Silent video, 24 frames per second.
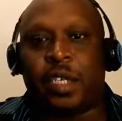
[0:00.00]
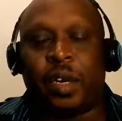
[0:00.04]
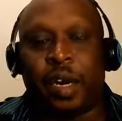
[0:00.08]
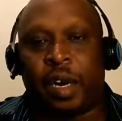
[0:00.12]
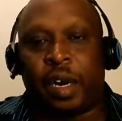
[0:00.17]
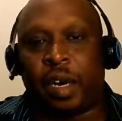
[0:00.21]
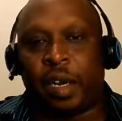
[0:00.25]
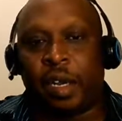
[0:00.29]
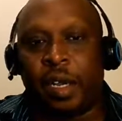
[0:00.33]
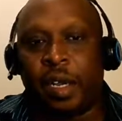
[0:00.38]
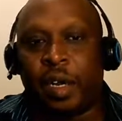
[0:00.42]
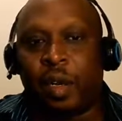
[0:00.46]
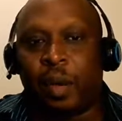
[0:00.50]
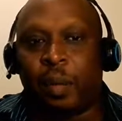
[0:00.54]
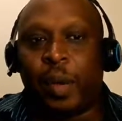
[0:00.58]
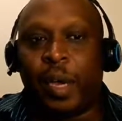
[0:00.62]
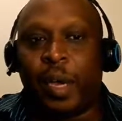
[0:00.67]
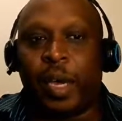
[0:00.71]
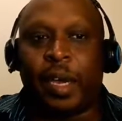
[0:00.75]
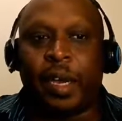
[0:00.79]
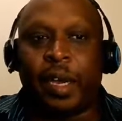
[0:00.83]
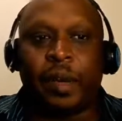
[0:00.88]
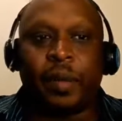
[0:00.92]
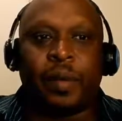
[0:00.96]
on it a little
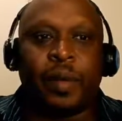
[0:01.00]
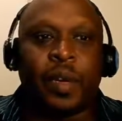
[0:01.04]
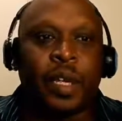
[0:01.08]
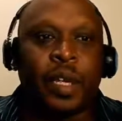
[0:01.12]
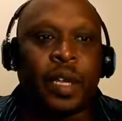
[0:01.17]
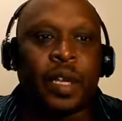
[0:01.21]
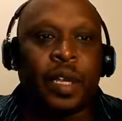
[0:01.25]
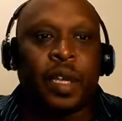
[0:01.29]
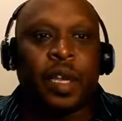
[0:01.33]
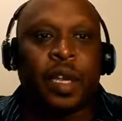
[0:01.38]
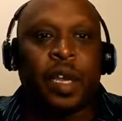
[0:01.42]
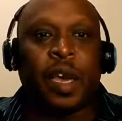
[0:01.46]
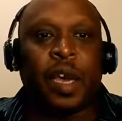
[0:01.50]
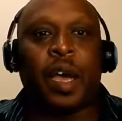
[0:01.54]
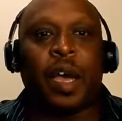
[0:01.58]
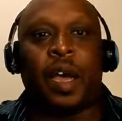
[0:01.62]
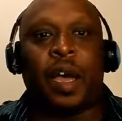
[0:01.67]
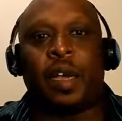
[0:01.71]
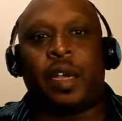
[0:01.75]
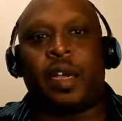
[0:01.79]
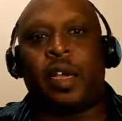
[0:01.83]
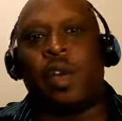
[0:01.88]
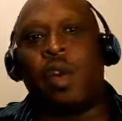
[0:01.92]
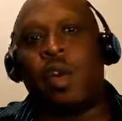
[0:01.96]
bit,
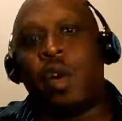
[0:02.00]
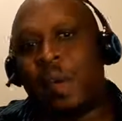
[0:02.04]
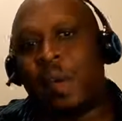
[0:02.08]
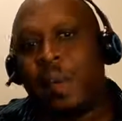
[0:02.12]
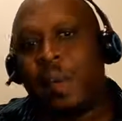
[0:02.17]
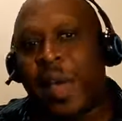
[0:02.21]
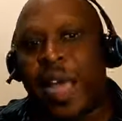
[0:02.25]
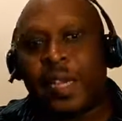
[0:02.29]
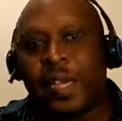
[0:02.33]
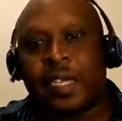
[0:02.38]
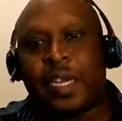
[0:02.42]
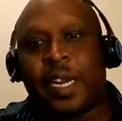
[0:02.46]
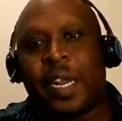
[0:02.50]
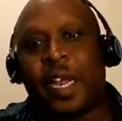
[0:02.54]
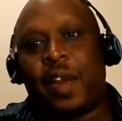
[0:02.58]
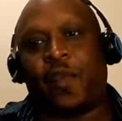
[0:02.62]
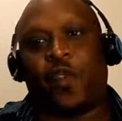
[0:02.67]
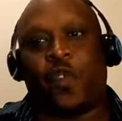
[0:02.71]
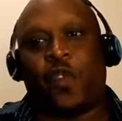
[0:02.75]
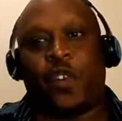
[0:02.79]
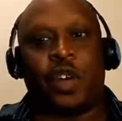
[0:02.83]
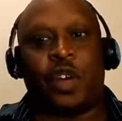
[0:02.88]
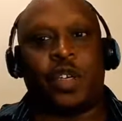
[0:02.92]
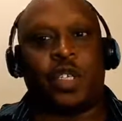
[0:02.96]
going back to that
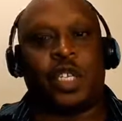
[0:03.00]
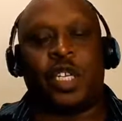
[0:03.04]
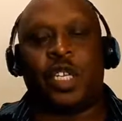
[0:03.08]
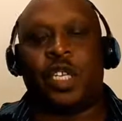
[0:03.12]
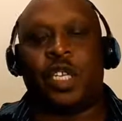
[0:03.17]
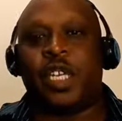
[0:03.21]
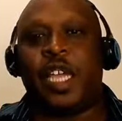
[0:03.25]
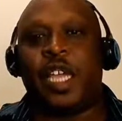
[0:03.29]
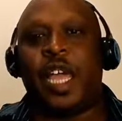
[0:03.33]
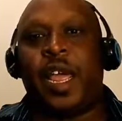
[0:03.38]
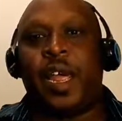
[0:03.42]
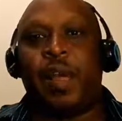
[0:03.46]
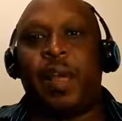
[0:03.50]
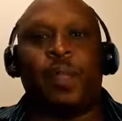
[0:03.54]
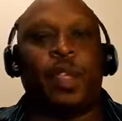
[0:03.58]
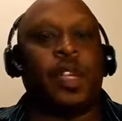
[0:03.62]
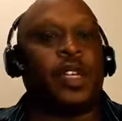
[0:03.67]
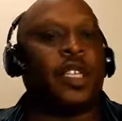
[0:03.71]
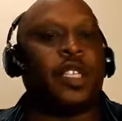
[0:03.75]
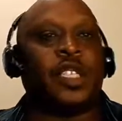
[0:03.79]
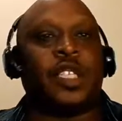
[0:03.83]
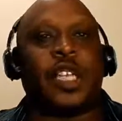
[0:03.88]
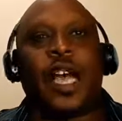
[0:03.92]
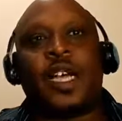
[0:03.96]
first game,
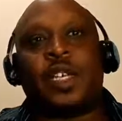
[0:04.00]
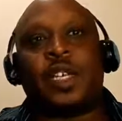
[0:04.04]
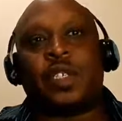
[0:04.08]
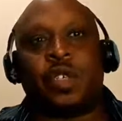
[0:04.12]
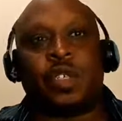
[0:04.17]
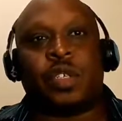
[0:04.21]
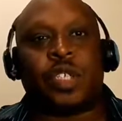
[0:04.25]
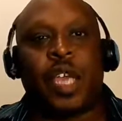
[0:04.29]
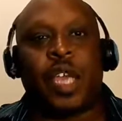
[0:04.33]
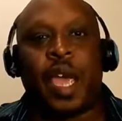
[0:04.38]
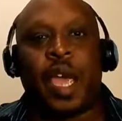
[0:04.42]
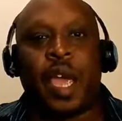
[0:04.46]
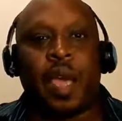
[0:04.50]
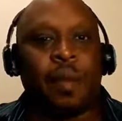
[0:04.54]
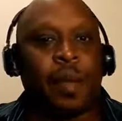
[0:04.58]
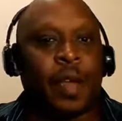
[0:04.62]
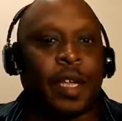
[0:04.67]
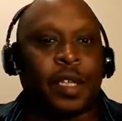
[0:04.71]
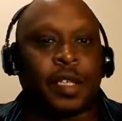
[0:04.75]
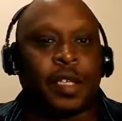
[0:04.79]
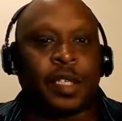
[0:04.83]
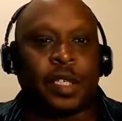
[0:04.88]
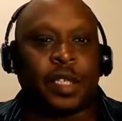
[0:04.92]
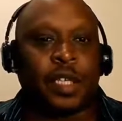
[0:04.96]
the disastrous game
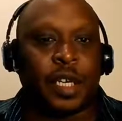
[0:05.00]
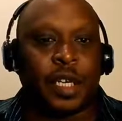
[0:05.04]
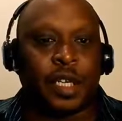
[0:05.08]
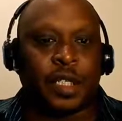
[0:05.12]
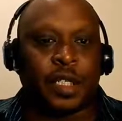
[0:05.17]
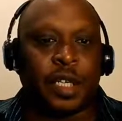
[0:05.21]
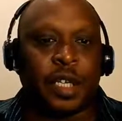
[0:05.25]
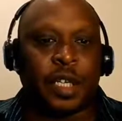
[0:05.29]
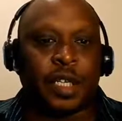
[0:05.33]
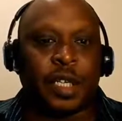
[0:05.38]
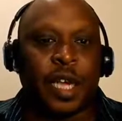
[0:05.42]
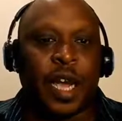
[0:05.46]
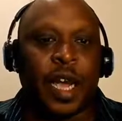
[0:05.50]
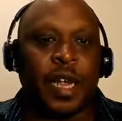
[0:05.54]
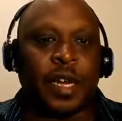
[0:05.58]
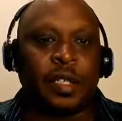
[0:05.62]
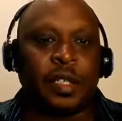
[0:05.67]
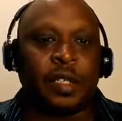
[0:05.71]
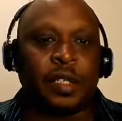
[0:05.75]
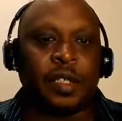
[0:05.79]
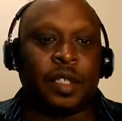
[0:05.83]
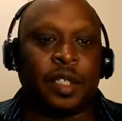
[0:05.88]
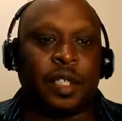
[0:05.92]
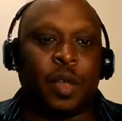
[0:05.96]
against the Tennessee
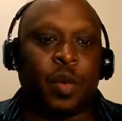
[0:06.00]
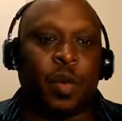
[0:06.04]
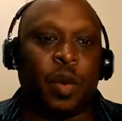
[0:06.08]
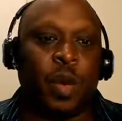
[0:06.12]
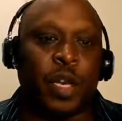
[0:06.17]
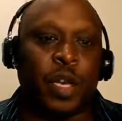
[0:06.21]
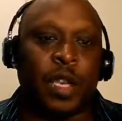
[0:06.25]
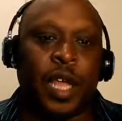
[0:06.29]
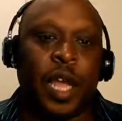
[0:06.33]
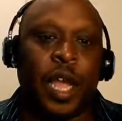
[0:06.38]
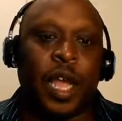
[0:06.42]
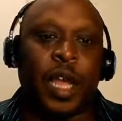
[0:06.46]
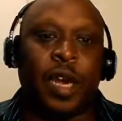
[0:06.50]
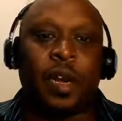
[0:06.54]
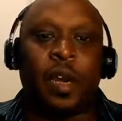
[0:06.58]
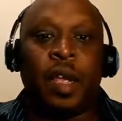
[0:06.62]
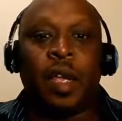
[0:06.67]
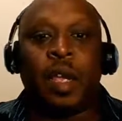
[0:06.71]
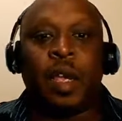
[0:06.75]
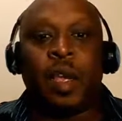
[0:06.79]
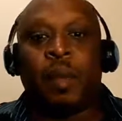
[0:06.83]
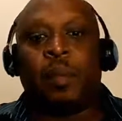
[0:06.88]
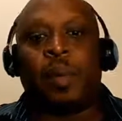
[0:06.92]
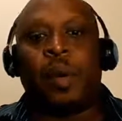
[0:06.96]
Titans, the one that
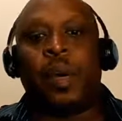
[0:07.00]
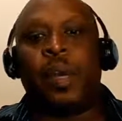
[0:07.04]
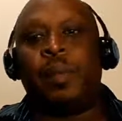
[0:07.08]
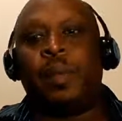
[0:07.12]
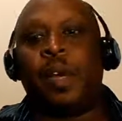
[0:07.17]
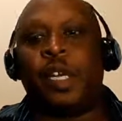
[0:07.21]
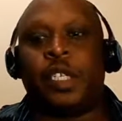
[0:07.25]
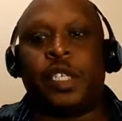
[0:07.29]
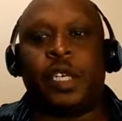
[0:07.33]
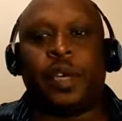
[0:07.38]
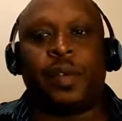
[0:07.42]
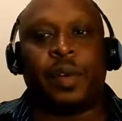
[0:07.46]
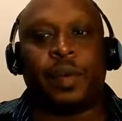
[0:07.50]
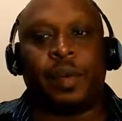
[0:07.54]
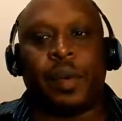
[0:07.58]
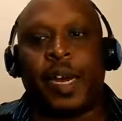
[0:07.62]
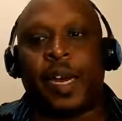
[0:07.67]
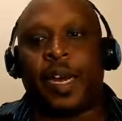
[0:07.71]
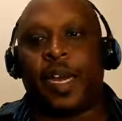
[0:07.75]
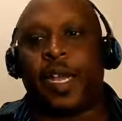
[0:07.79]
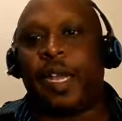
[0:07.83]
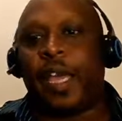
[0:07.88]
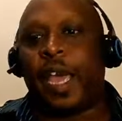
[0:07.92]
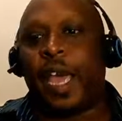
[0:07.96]
pretty much
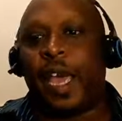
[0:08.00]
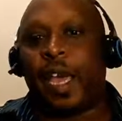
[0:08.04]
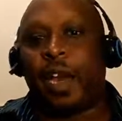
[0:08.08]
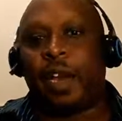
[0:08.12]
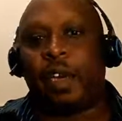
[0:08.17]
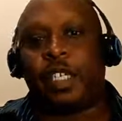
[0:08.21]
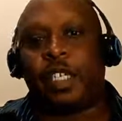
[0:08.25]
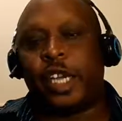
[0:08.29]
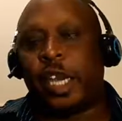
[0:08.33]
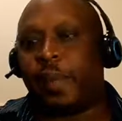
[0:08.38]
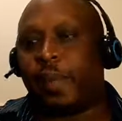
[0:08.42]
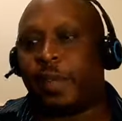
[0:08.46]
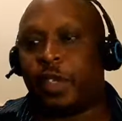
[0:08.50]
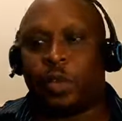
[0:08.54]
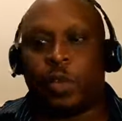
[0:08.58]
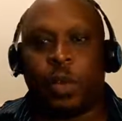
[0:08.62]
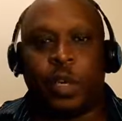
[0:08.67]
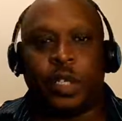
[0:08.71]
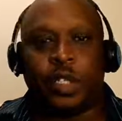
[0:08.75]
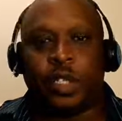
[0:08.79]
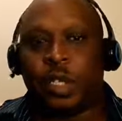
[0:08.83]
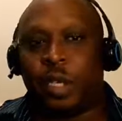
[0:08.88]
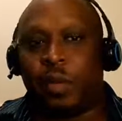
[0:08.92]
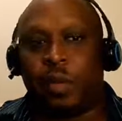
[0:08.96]
everybody had Jameis
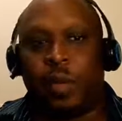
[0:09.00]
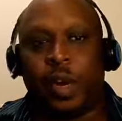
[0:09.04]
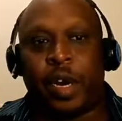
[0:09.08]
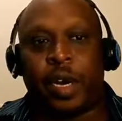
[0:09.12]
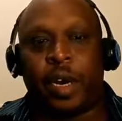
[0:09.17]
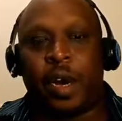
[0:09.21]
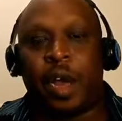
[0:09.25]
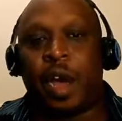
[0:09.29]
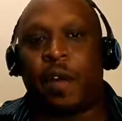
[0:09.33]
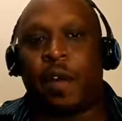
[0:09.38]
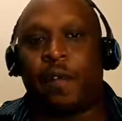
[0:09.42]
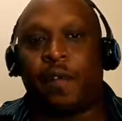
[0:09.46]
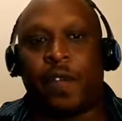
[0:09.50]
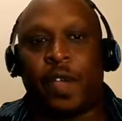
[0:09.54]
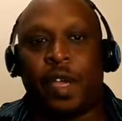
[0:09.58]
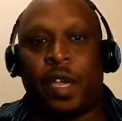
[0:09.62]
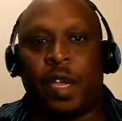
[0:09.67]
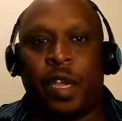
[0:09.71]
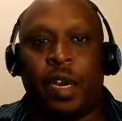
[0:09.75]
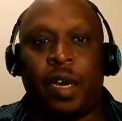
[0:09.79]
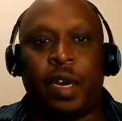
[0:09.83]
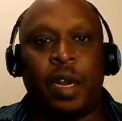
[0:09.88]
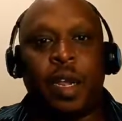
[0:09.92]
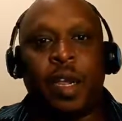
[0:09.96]
Winston written off
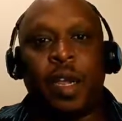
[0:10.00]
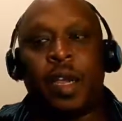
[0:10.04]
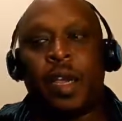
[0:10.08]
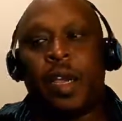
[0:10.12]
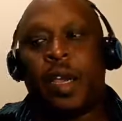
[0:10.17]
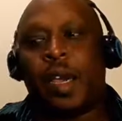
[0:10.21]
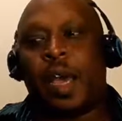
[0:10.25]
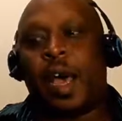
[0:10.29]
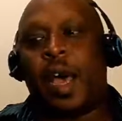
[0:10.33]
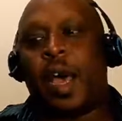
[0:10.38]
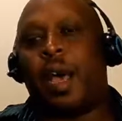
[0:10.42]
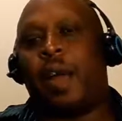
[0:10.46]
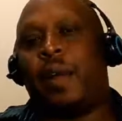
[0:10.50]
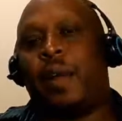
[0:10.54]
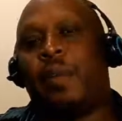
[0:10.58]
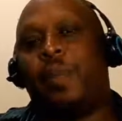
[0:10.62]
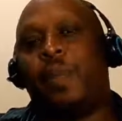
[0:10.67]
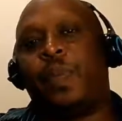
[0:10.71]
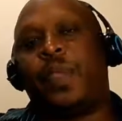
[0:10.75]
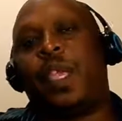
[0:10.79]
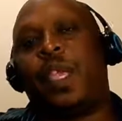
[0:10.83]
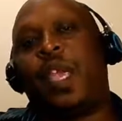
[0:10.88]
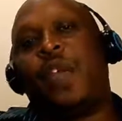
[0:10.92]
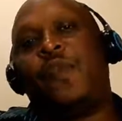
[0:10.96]
in.
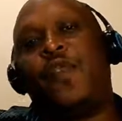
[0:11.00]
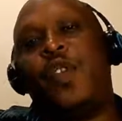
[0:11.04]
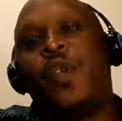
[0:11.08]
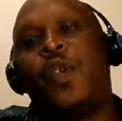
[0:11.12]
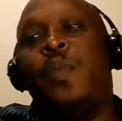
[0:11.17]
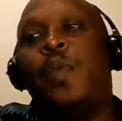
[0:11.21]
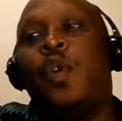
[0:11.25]
If you